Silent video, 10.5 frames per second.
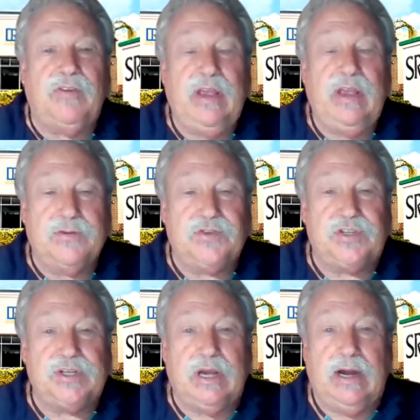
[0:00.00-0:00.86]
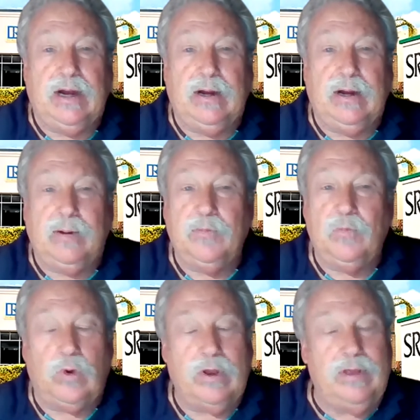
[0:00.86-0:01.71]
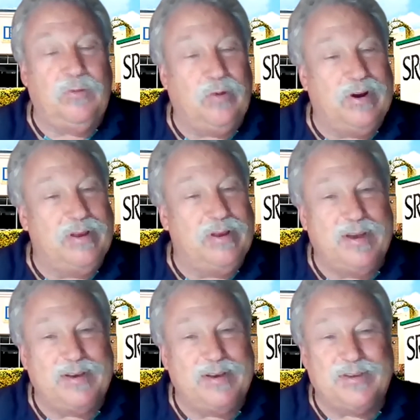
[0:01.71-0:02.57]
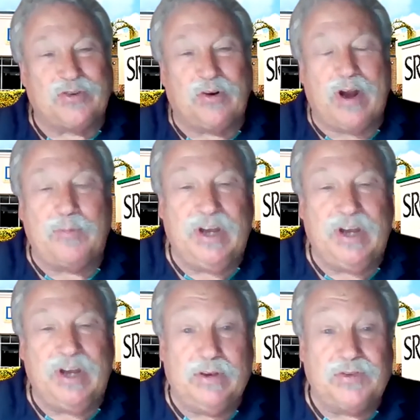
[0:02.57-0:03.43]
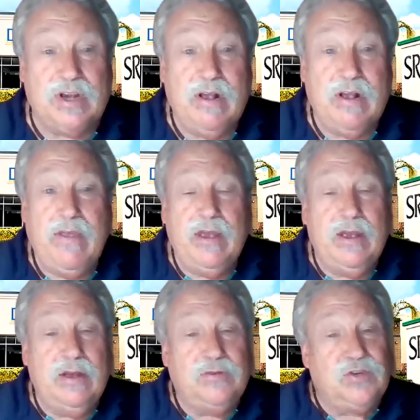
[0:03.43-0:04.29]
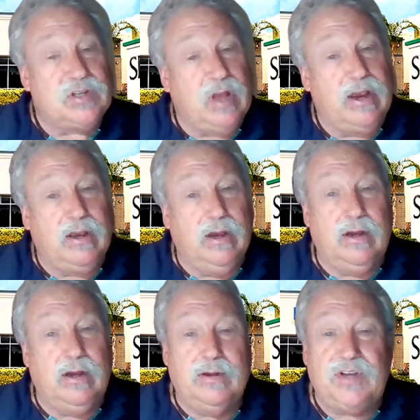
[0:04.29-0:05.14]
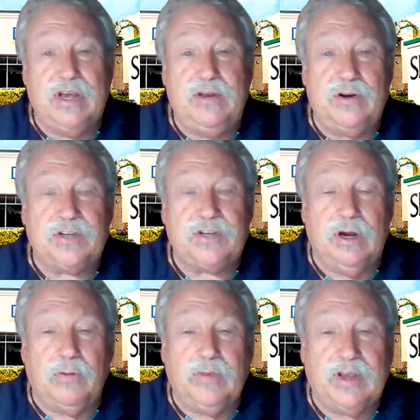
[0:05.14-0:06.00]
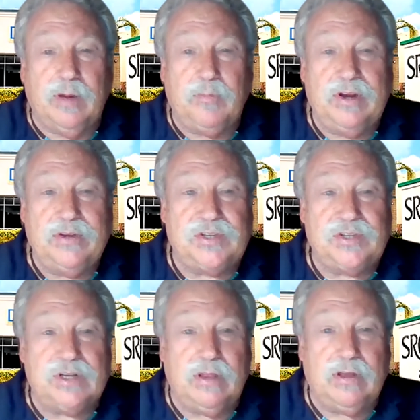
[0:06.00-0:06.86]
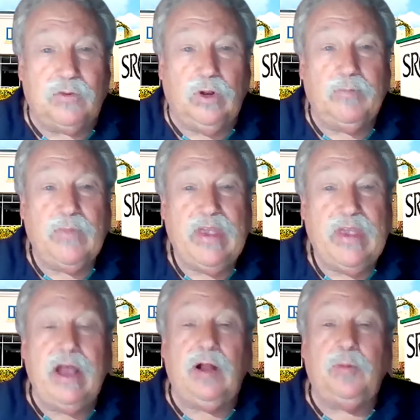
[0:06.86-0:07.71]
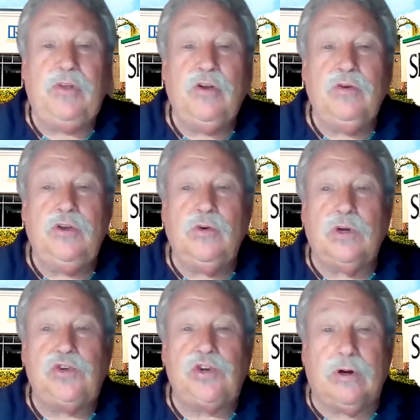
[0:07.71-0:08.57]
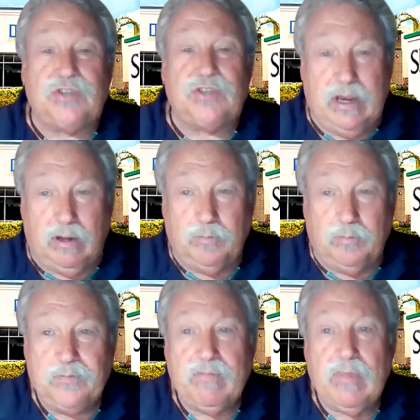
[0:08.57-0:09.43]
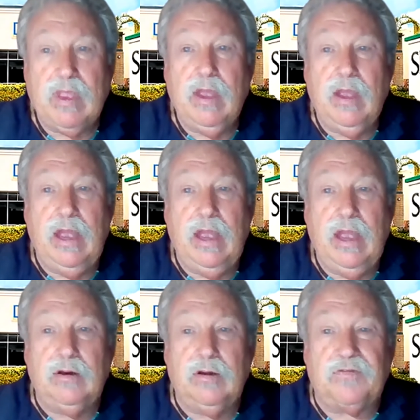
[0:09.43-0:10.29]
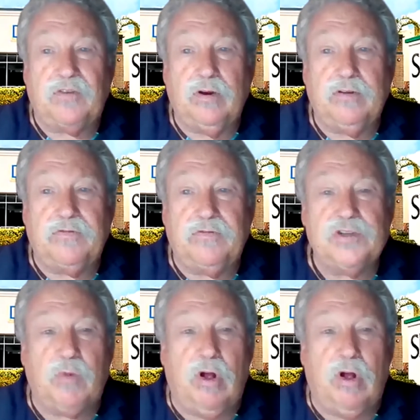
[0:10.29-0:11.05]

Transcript: is one of the things that's cropped up is just like 10 years ago, the companies that will help you do a short sale and for a